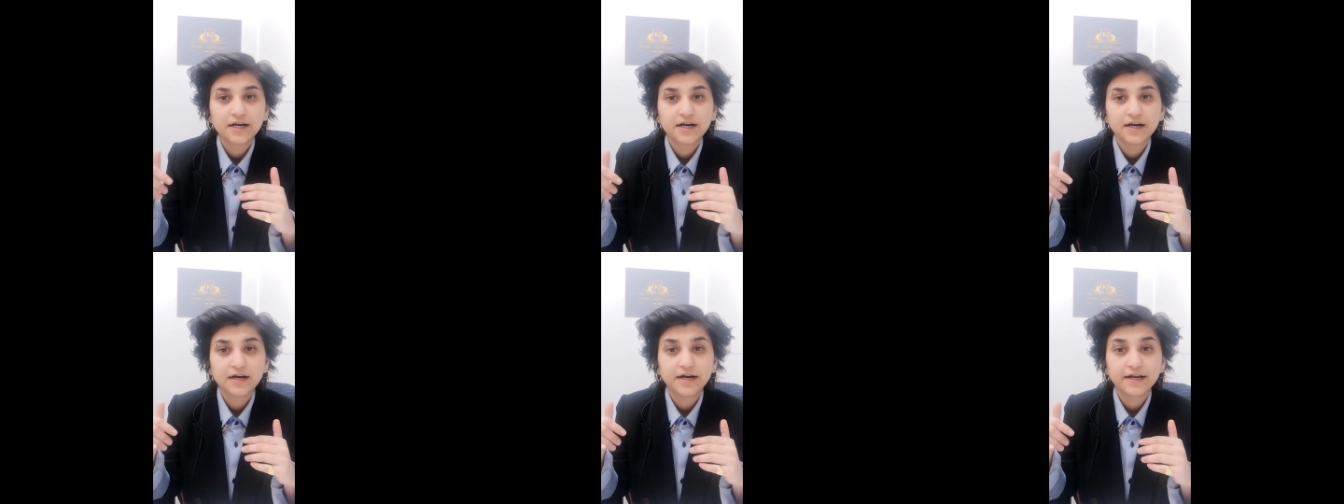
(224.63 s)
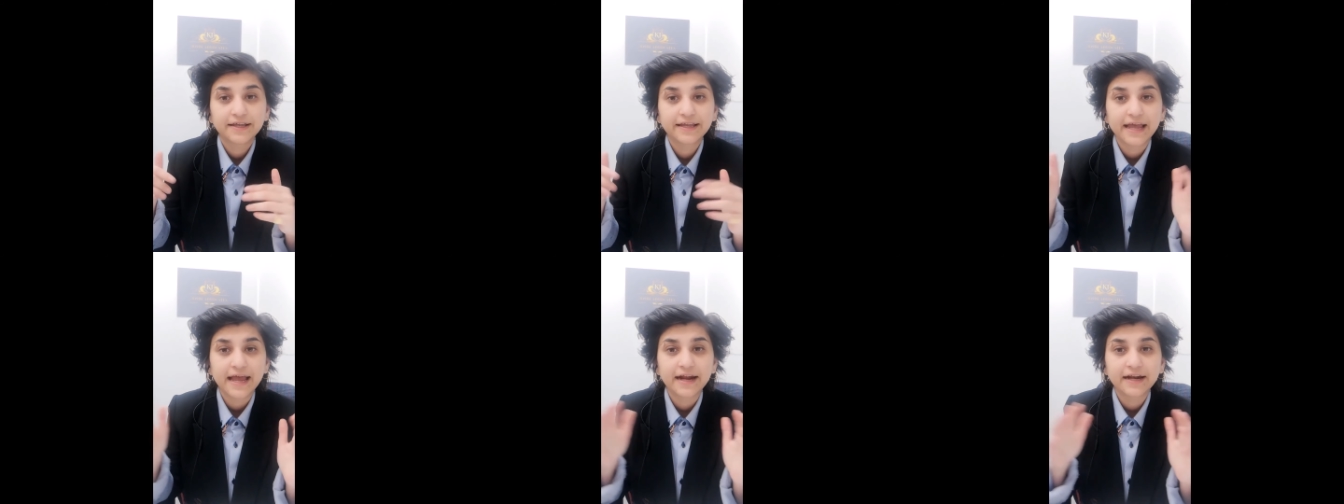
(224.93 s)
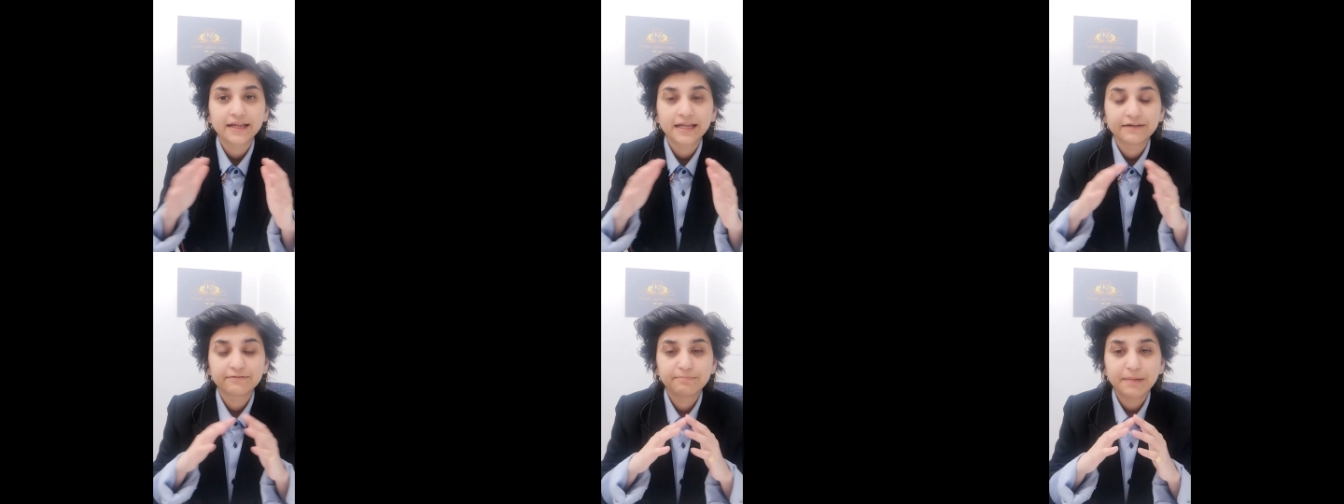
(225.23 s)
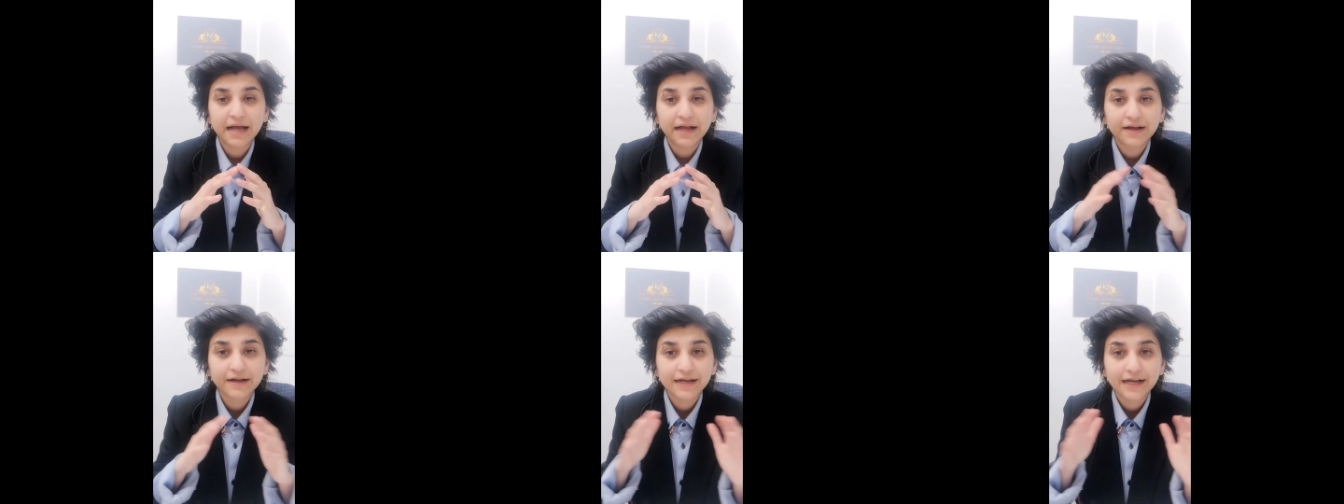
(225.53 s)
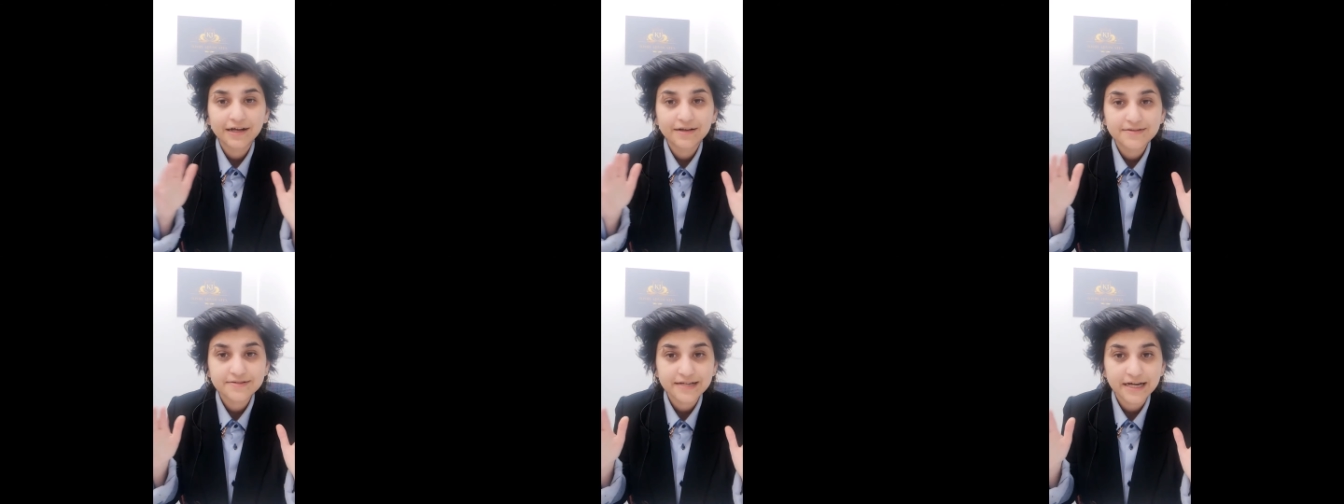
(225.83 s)
Uh, again, give bank
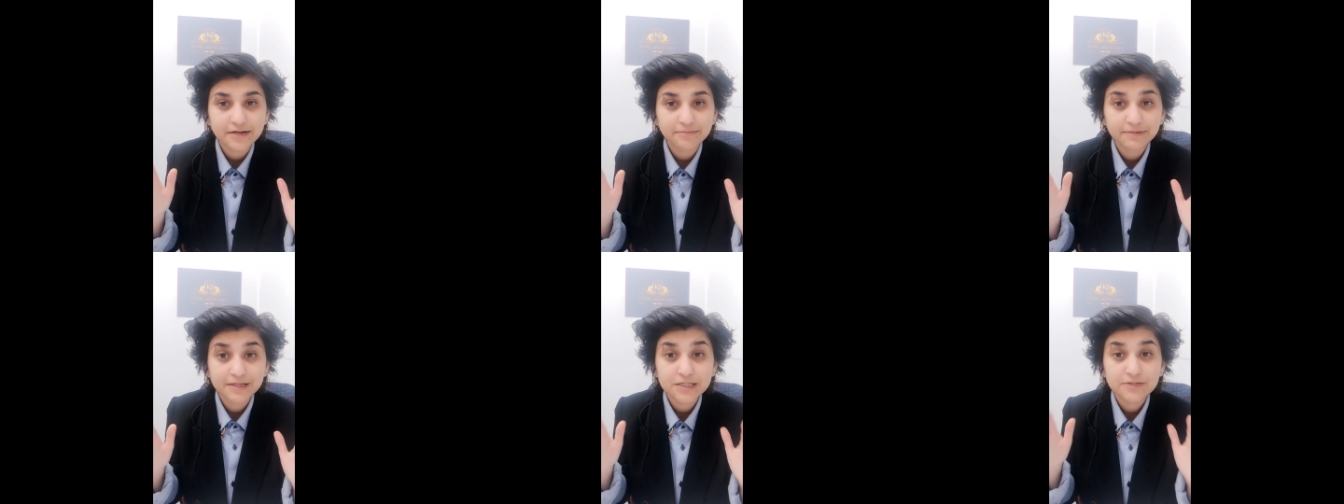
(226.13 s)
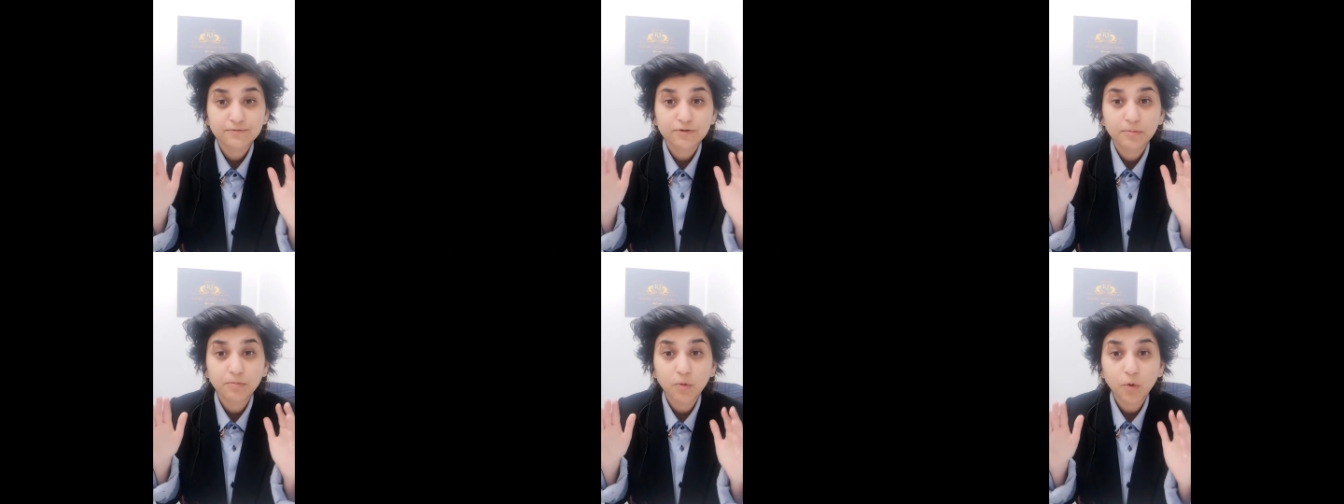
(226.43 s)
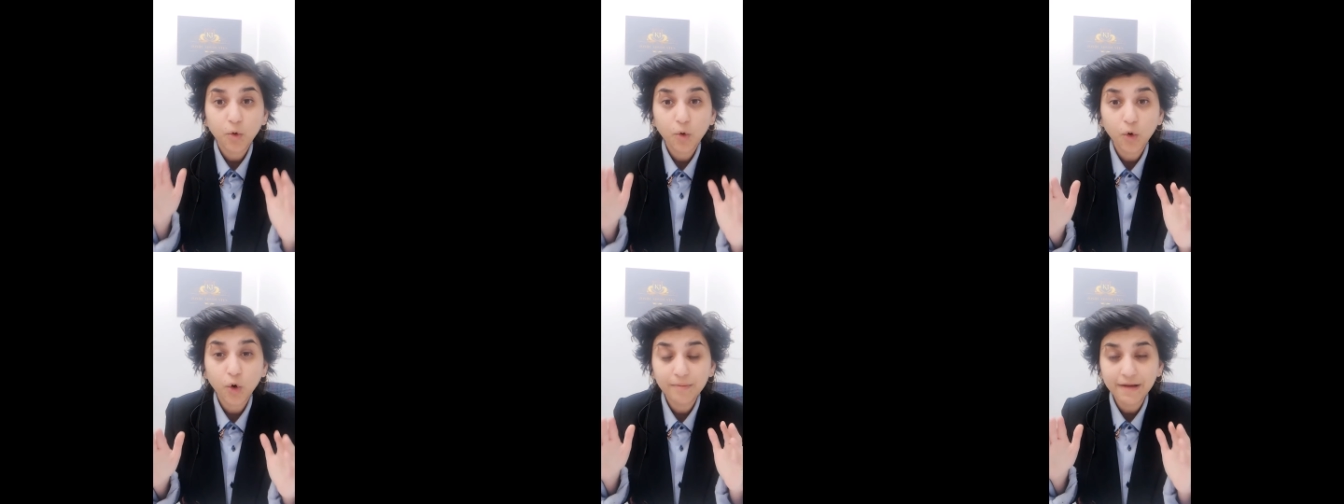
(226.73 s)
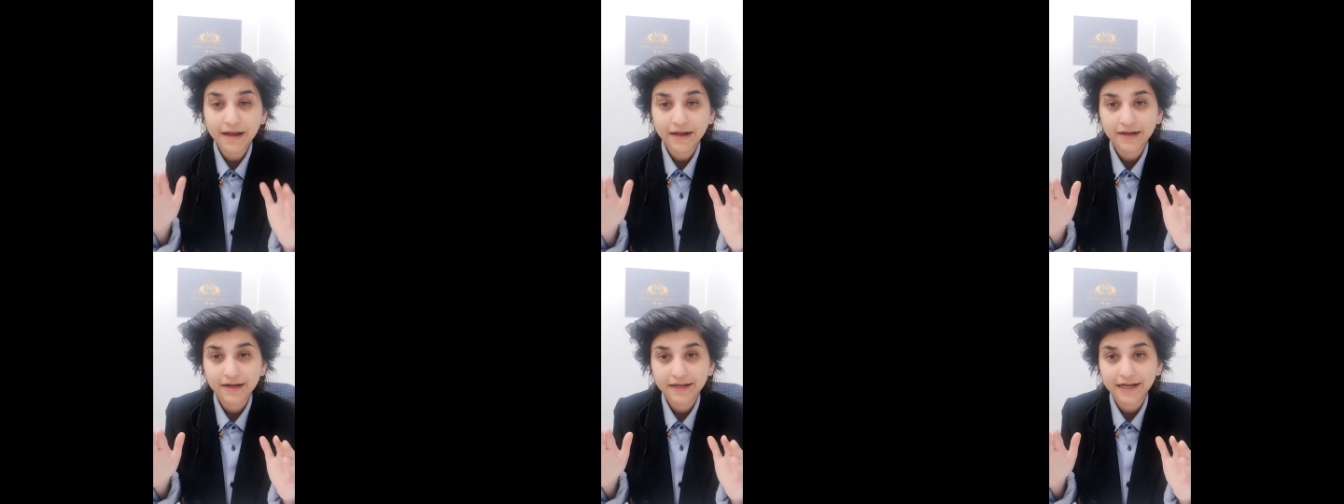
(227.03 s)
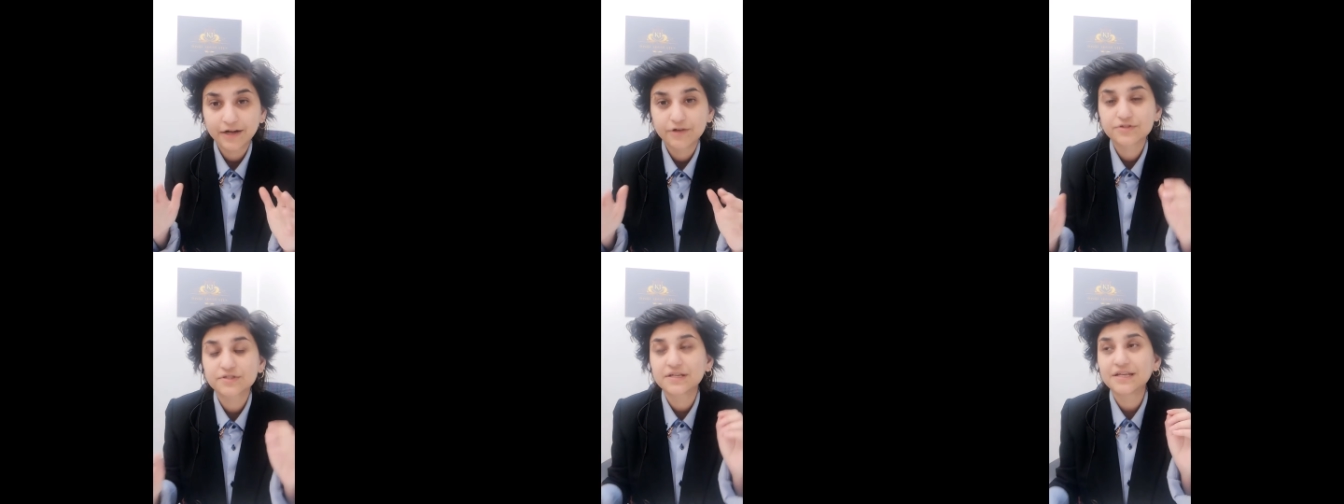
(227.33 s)
account statements from all bank
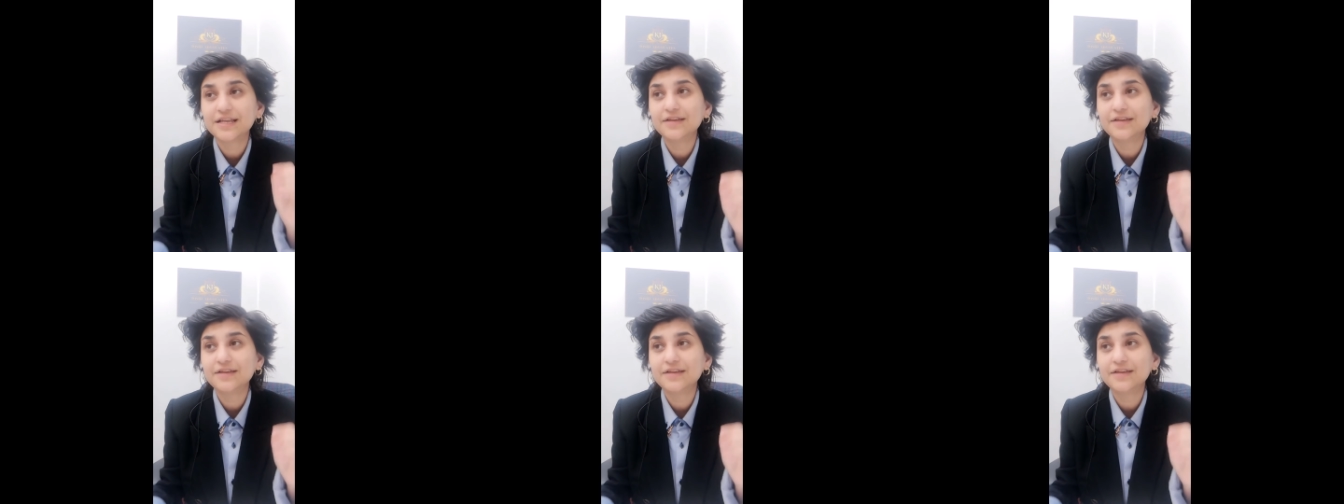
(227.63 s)
accounts,